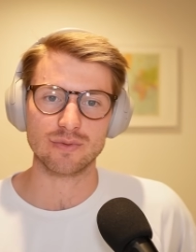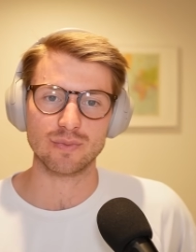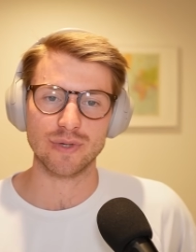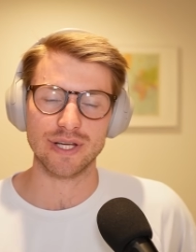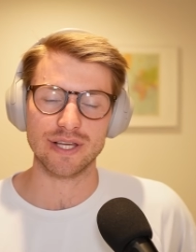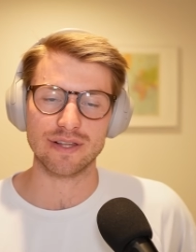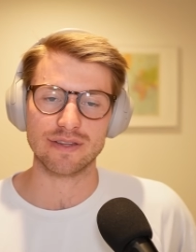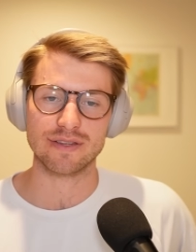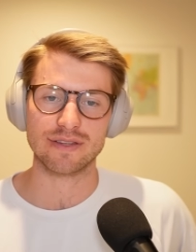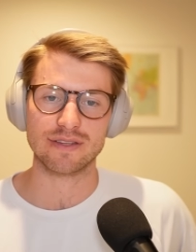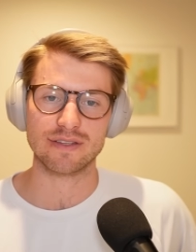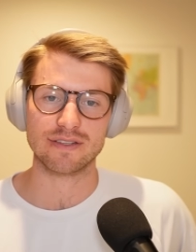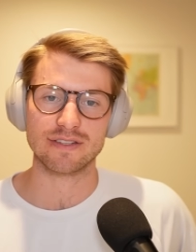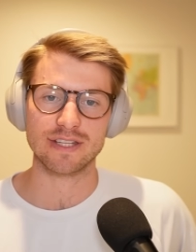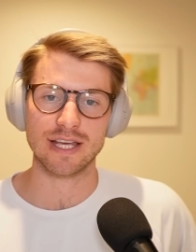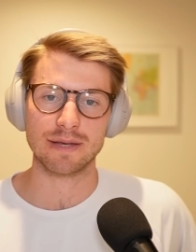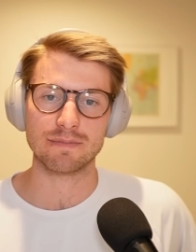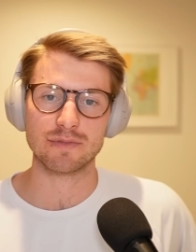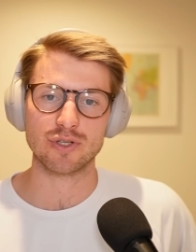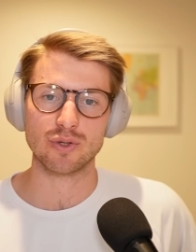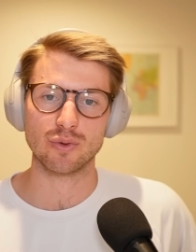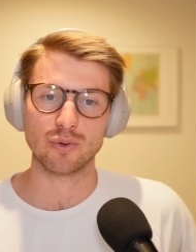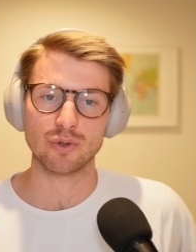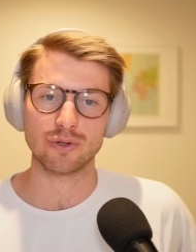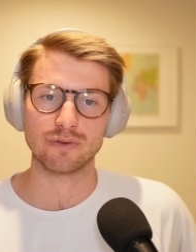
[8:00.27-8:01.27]
with some
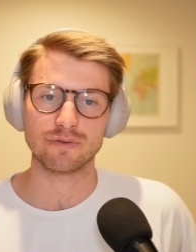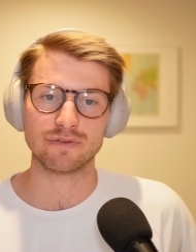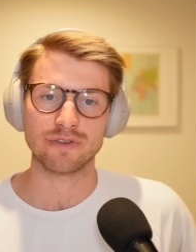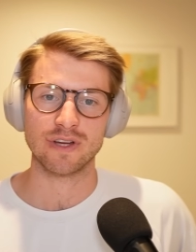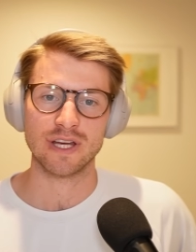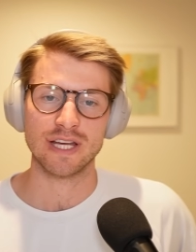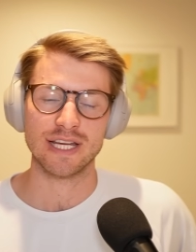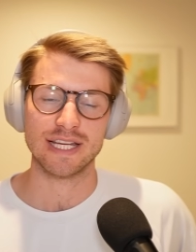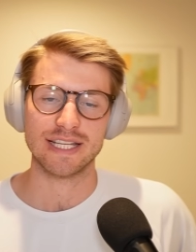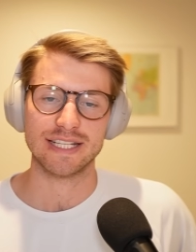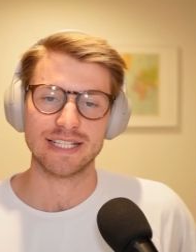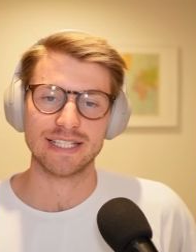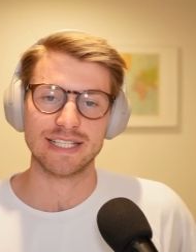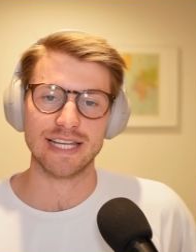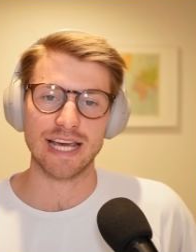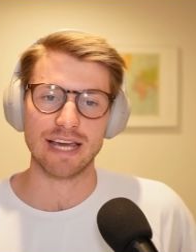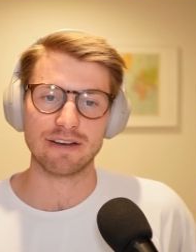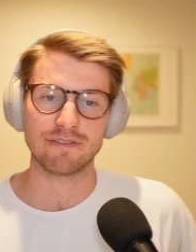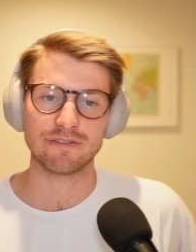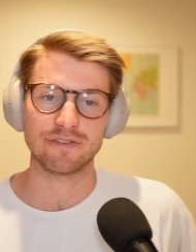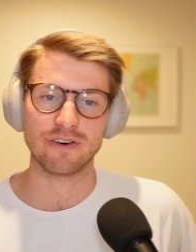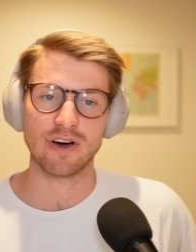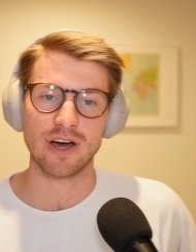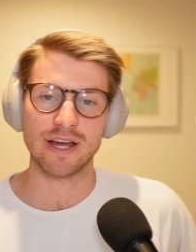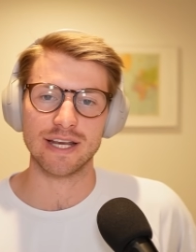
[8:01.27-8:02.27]
sort of debt
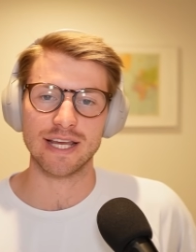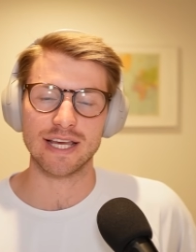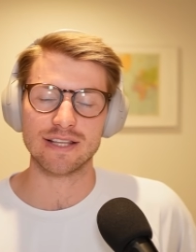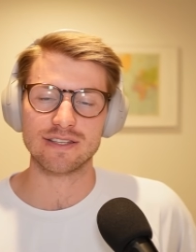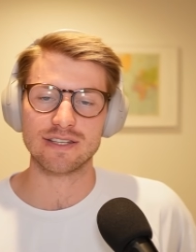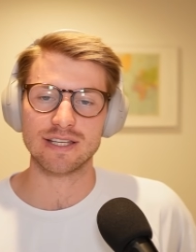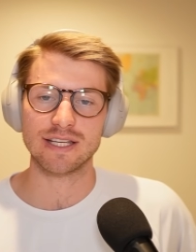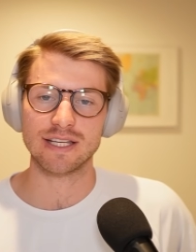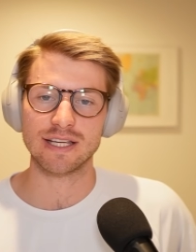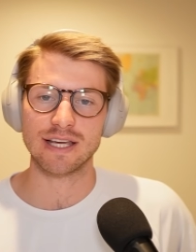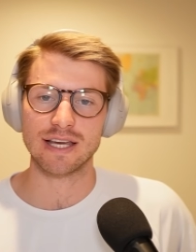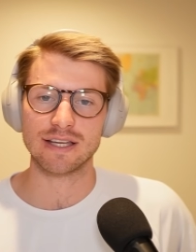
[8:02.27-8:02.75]
financing.